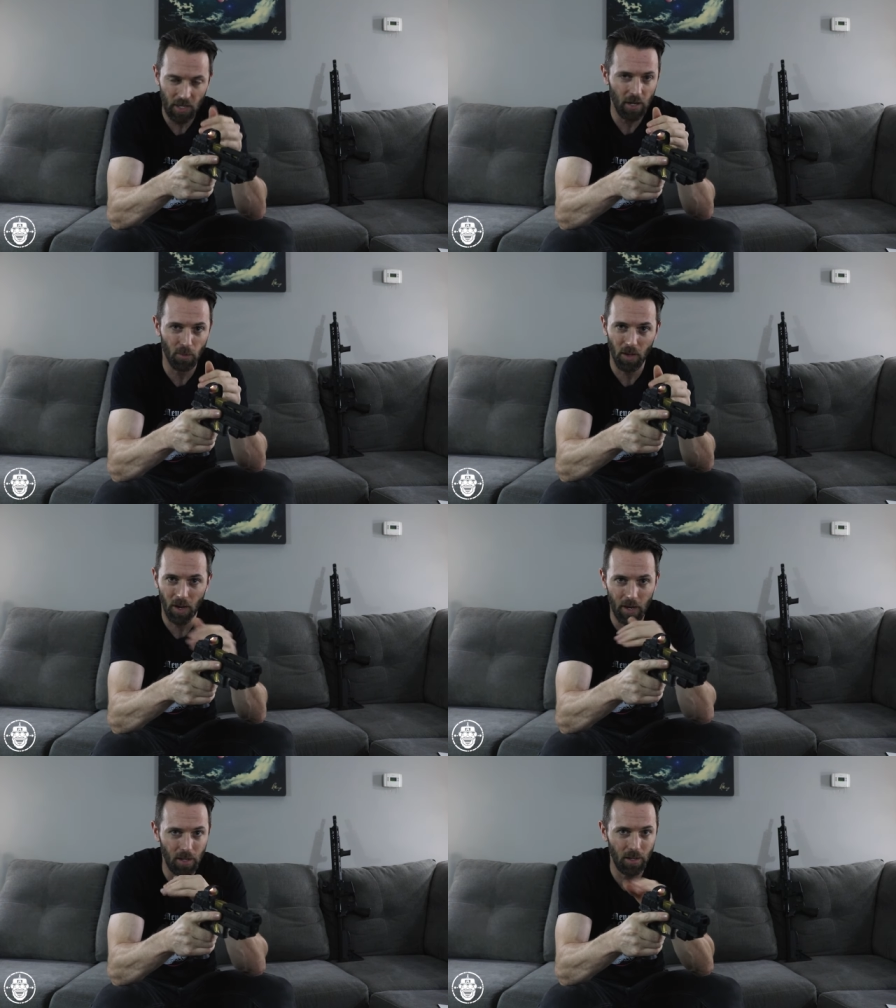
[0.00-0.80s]
equal
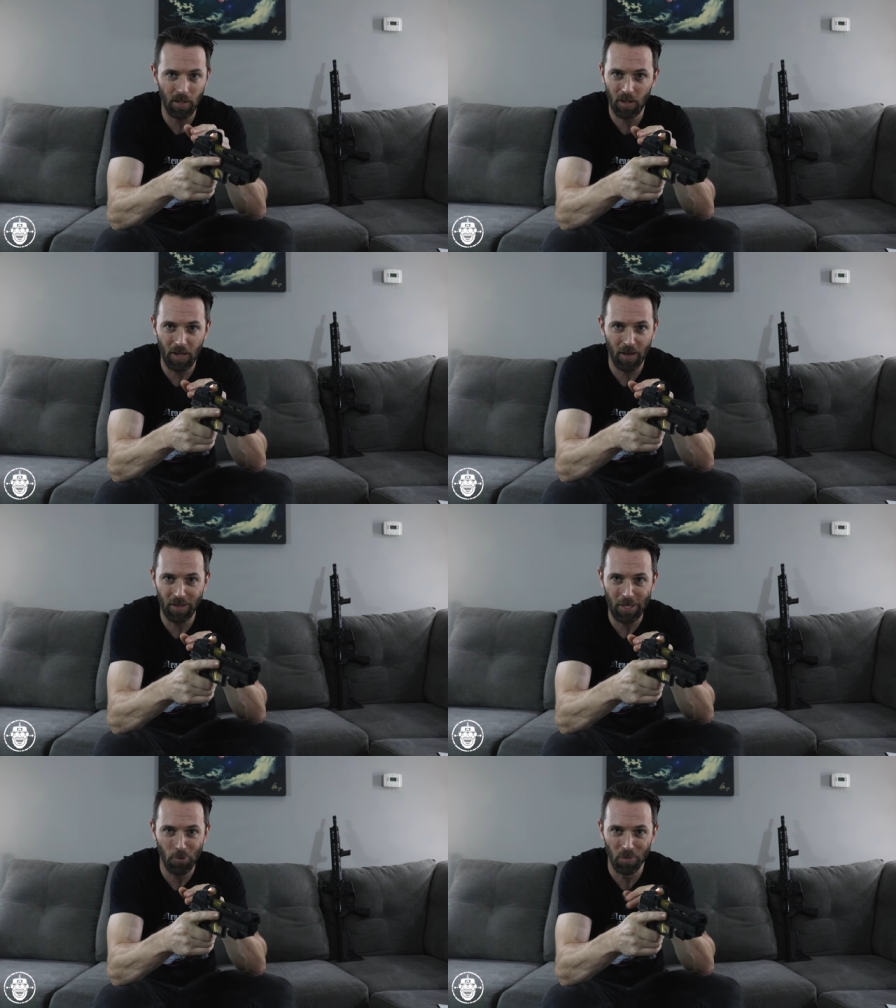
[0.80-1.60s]
height, eh,
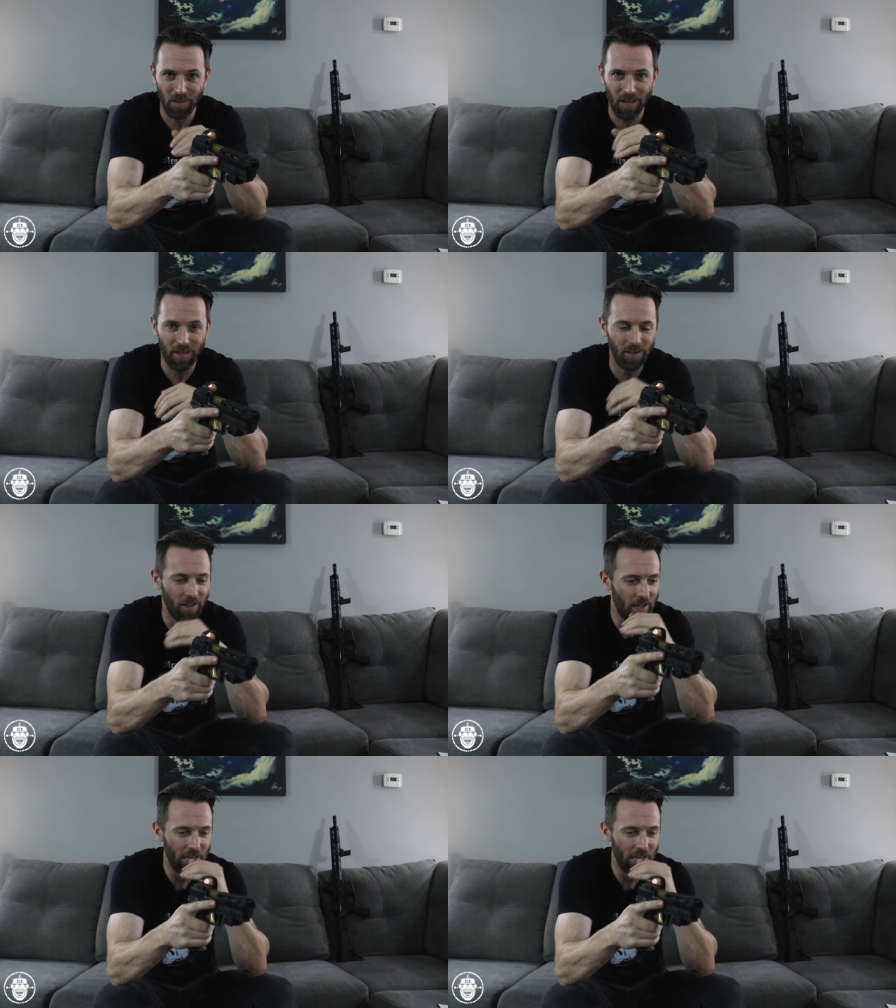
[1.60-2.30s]
uh, equal light.